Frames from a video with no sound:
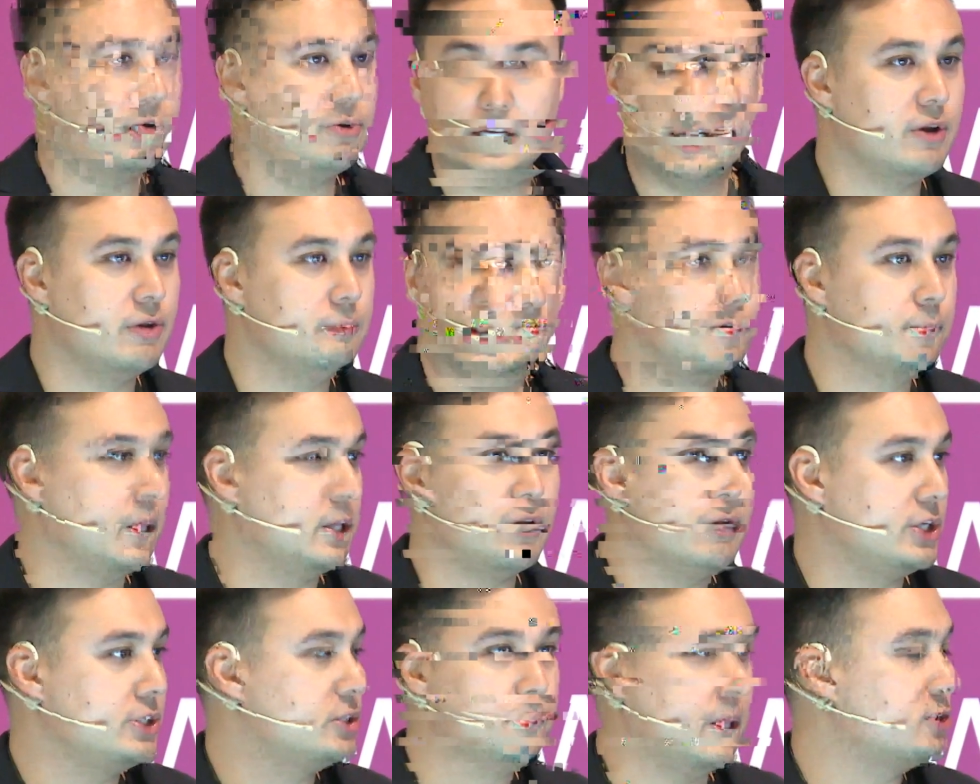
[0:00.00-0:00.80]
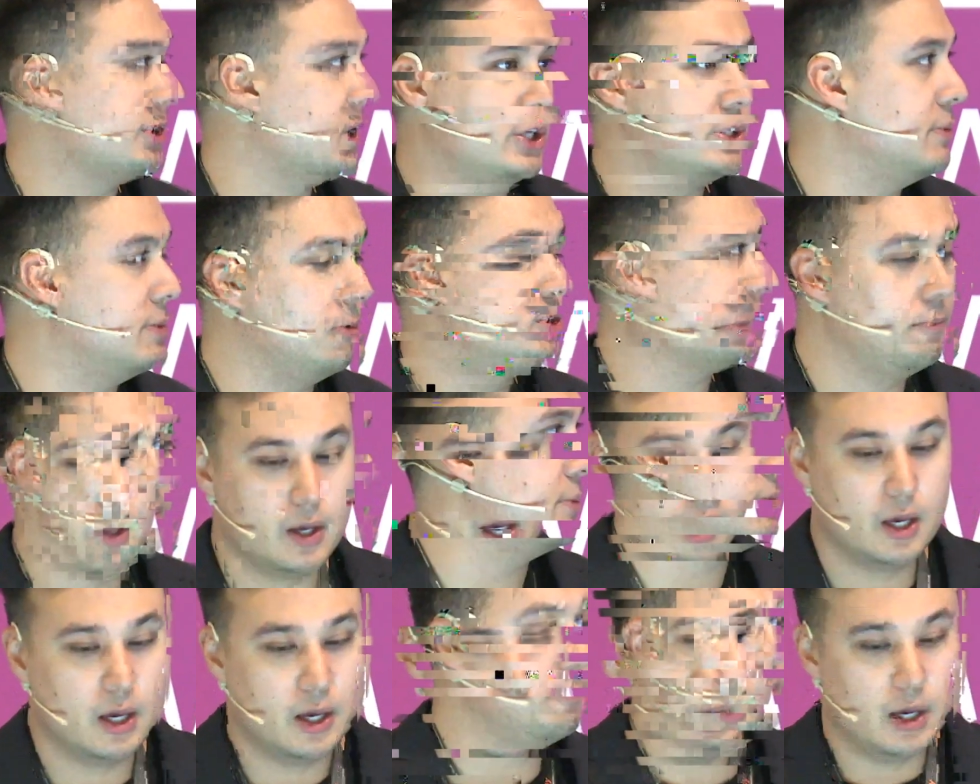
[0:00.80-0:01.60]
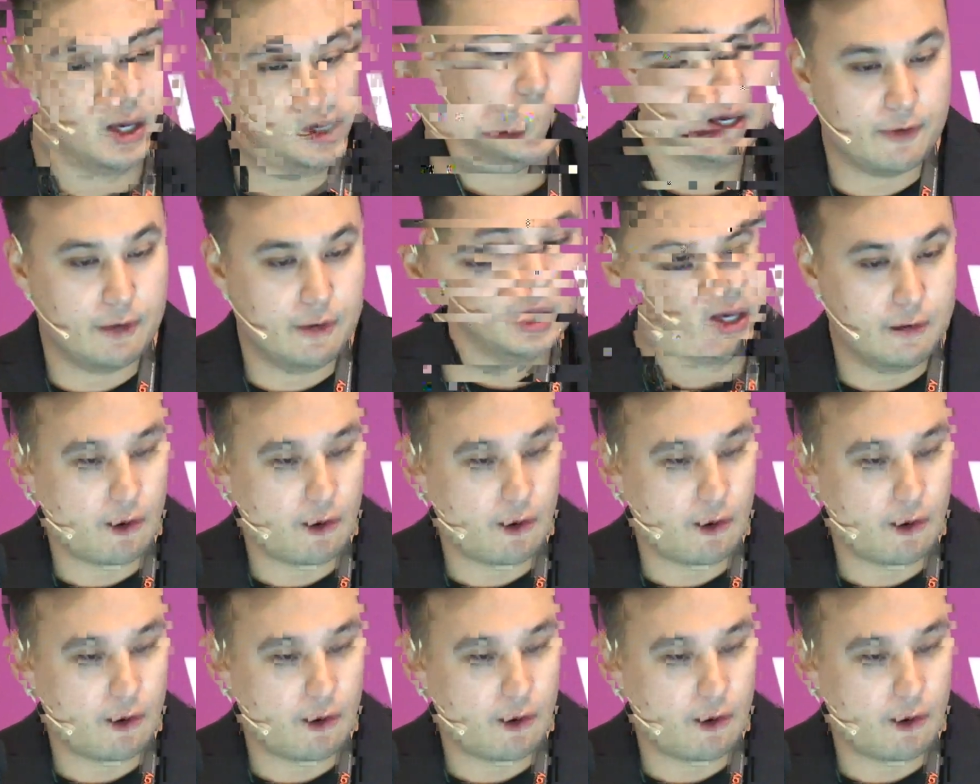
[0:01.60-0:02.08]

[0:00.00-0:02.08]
cryptocurrencies market pair latest,